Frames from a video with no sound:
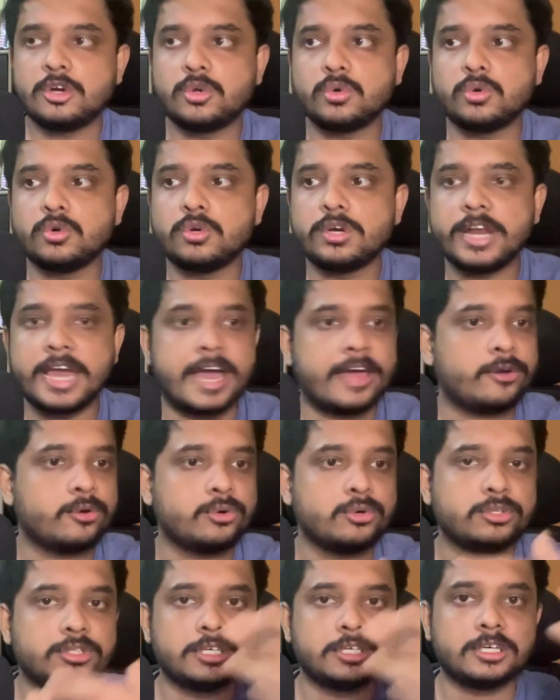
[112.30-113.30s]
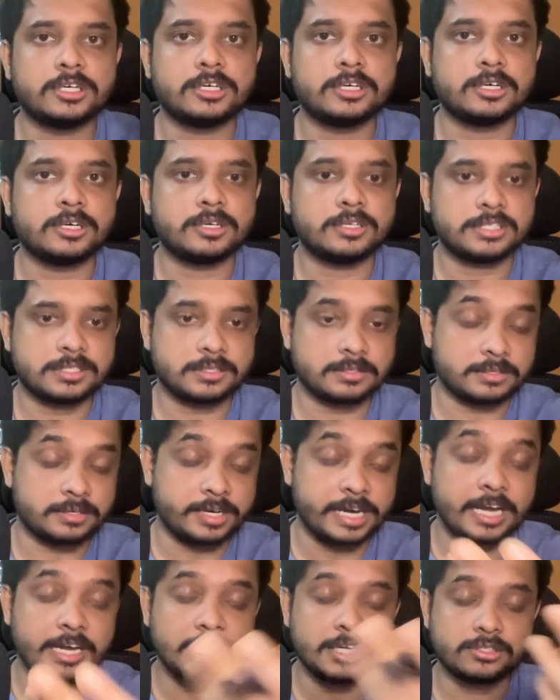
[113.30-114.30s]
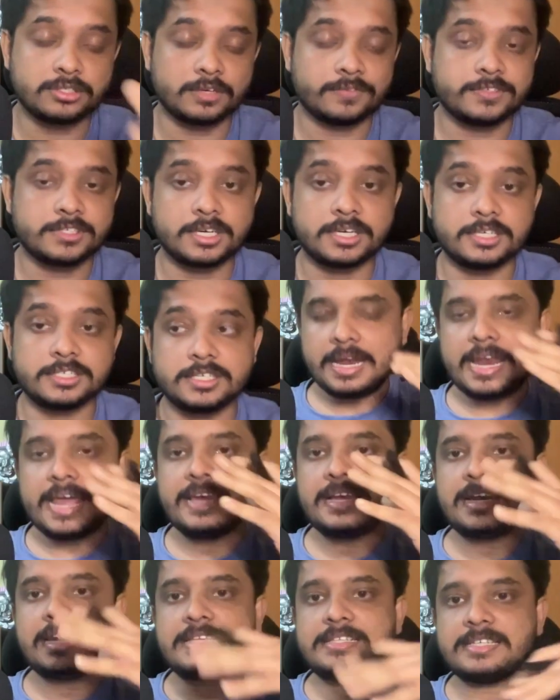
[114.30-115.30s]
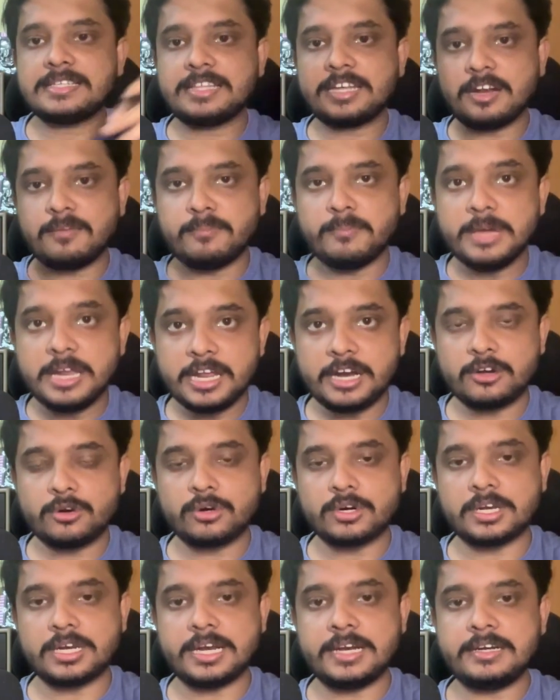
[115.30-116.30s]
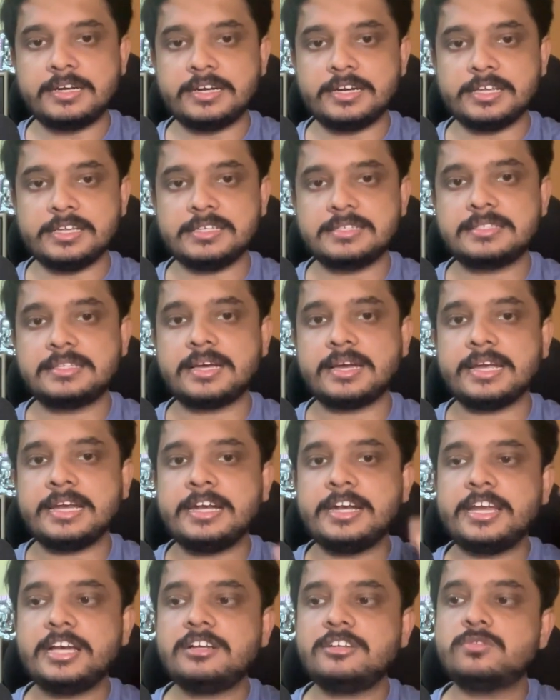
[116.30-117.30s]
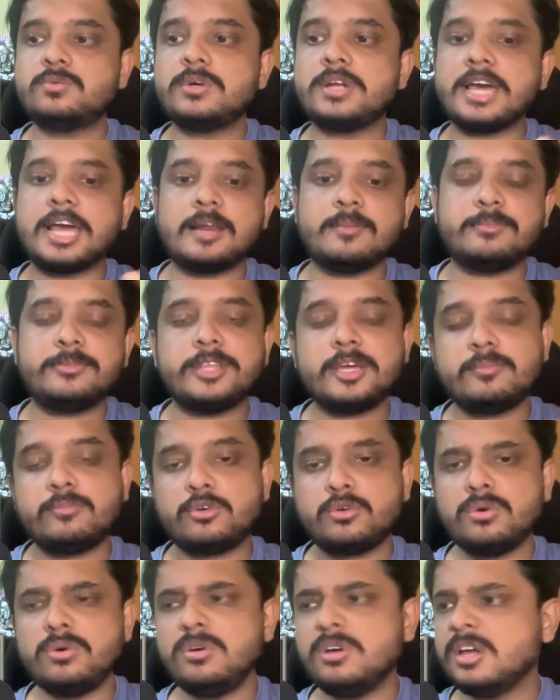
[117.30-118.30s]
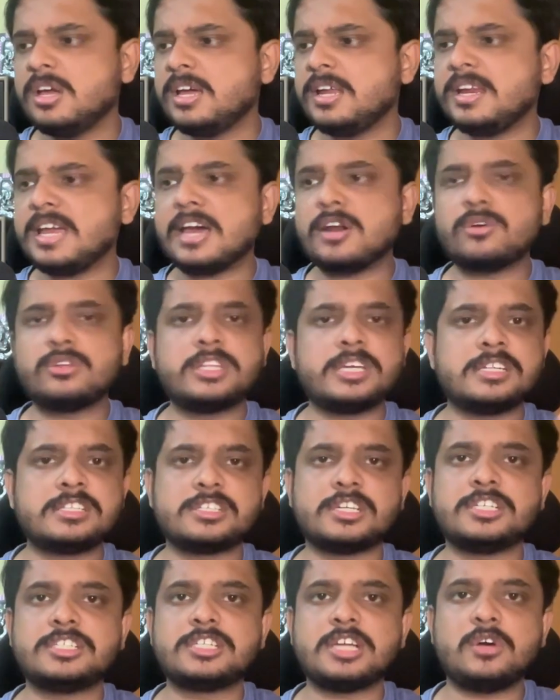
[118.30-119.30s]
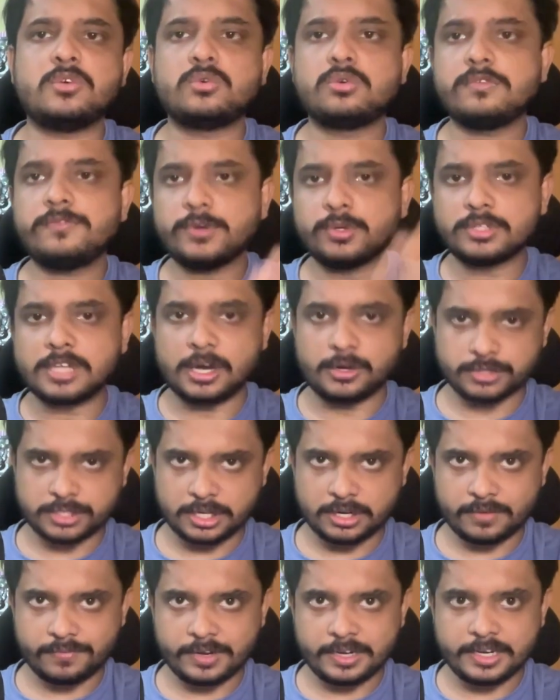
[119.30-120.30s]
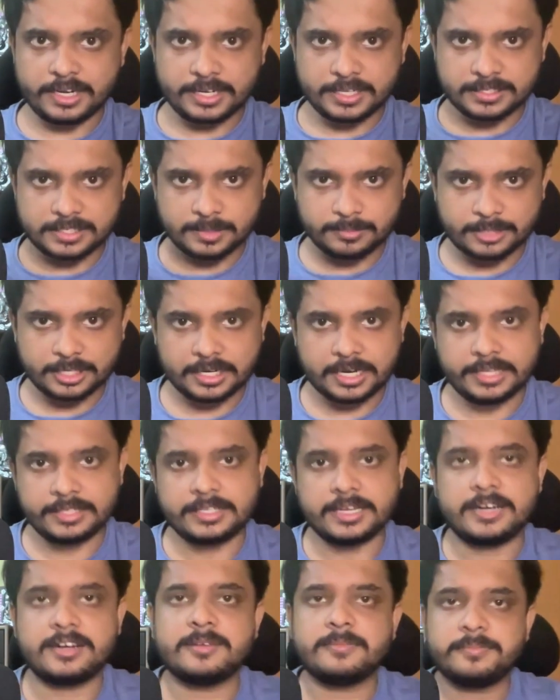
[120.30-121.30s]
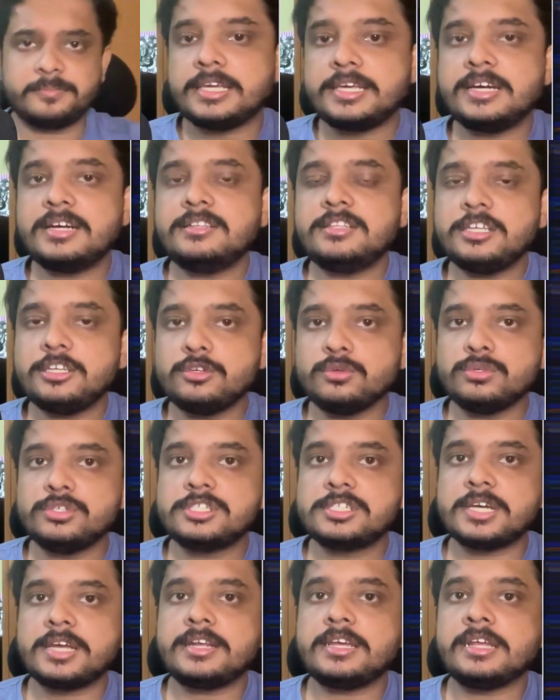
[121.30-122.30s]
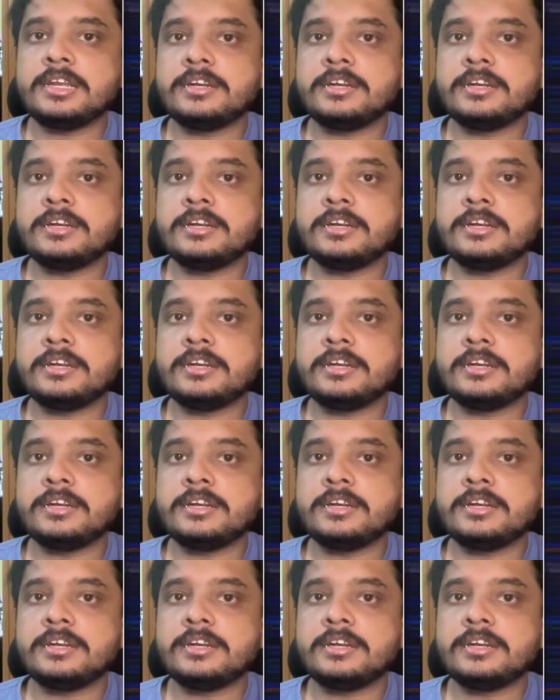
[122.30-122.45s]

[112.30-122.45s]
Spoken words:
to narrow the radius of search. Like, let's say there are 1 million total entities, the index would help them to narrow their search down to few thousand of entities, something like that. Here they used an